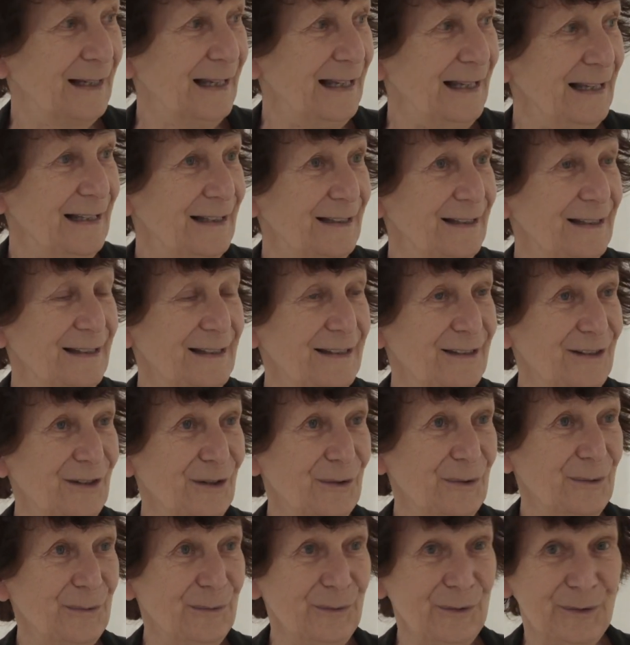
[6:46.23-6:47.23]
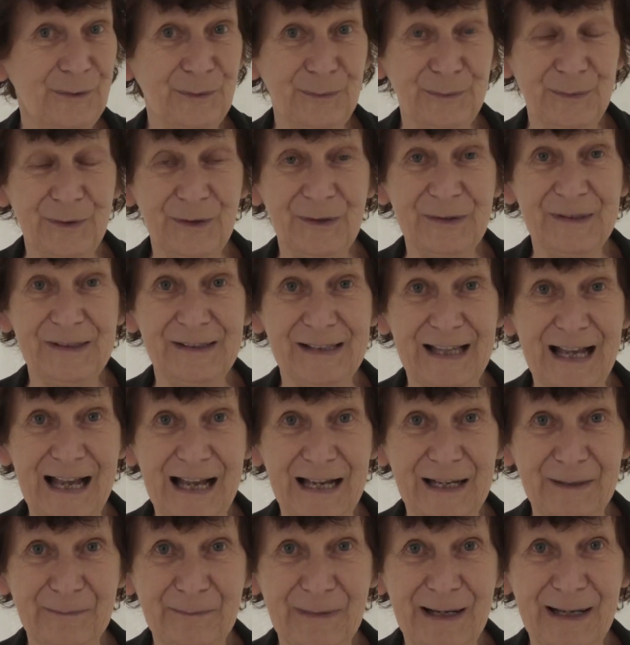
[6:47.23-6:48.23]
And so for the first
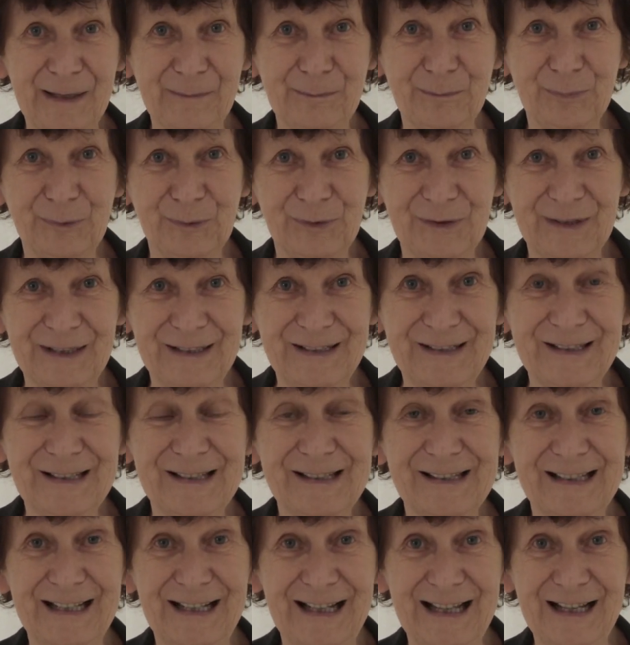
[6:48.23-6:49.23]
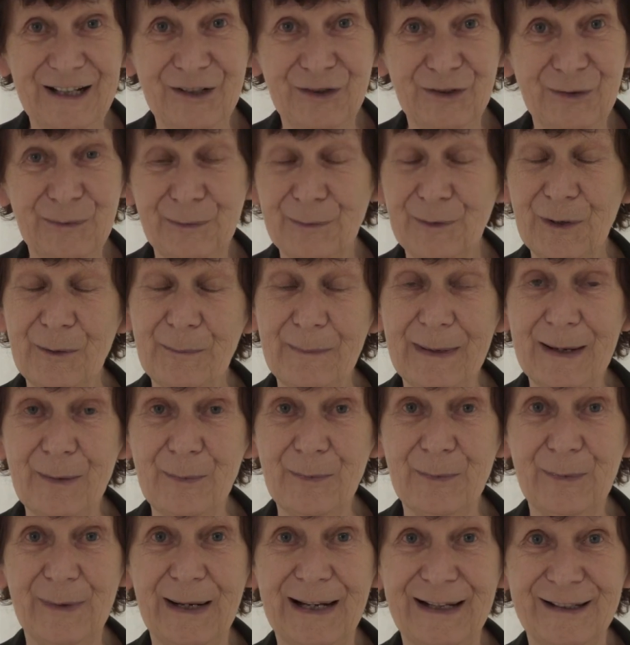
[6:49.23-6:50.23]
time, I put the installation for my
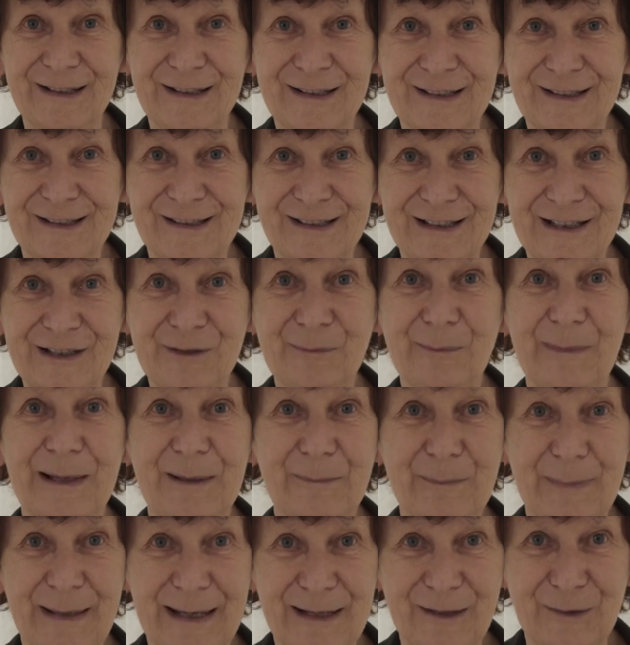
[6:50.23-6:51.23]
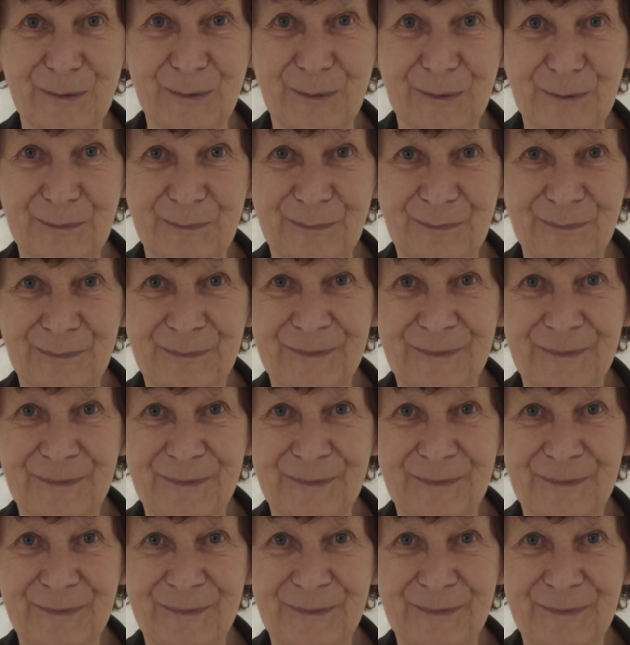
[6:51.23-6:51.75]
friends in my bedroom.